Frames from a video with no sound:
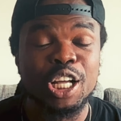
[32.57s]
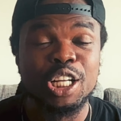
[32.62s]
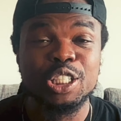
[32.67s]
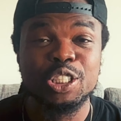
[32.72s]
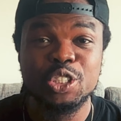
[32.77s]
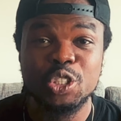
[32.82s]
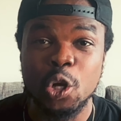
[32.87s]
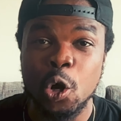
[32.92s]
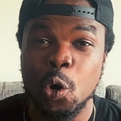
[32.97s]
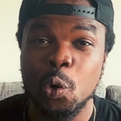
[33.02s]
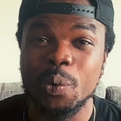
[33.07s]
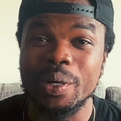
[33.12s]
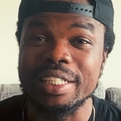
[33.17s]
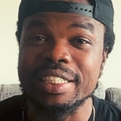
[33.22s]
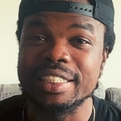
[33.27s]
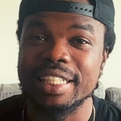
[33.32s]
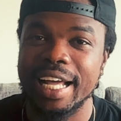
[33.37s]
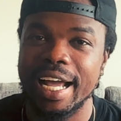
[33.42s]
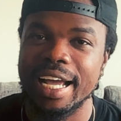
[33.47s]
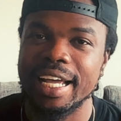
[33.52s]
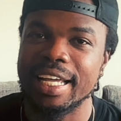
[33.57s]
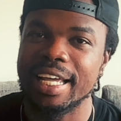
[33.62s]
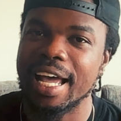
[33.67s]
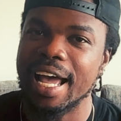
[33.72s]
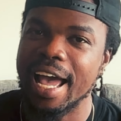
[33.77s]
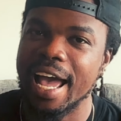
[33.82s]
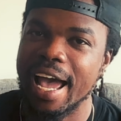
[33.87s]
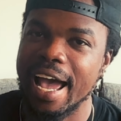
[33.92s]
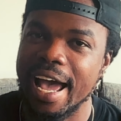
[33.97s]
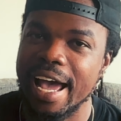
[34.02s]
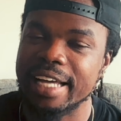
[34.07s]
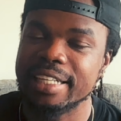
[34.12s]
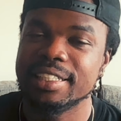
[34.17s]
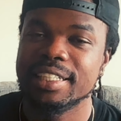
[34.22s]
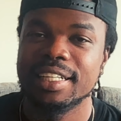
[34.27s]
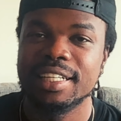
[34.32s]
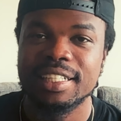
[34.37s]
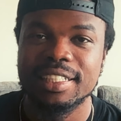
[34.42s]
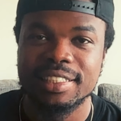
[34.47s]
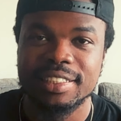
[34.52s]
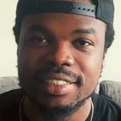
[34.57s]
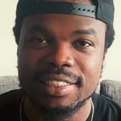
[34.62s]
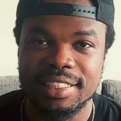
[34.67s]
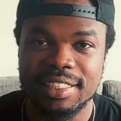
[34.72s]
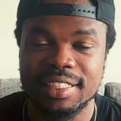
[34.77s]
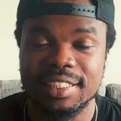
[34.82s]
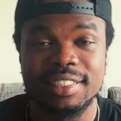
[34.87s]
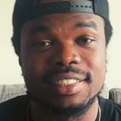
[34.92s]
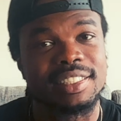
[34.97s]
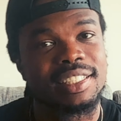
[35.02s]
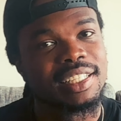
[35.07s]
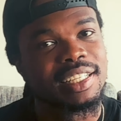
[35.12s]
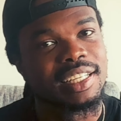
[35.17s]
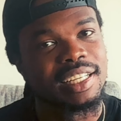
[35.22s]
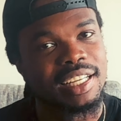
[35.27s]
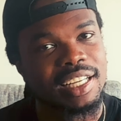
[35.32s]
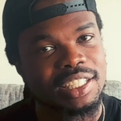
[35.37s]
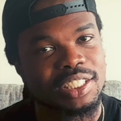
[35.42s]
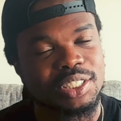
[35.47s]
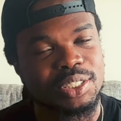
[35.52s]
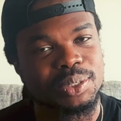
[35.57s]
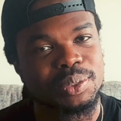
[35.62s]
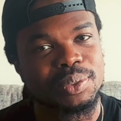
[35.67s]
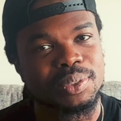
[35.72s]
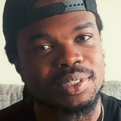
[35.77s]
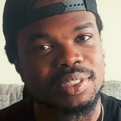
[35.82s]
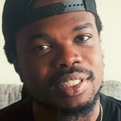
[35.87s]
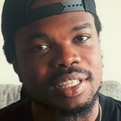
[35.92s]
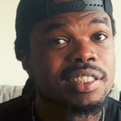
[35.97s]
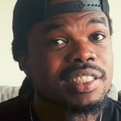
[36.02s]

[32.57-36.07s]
knowing that it had these issues.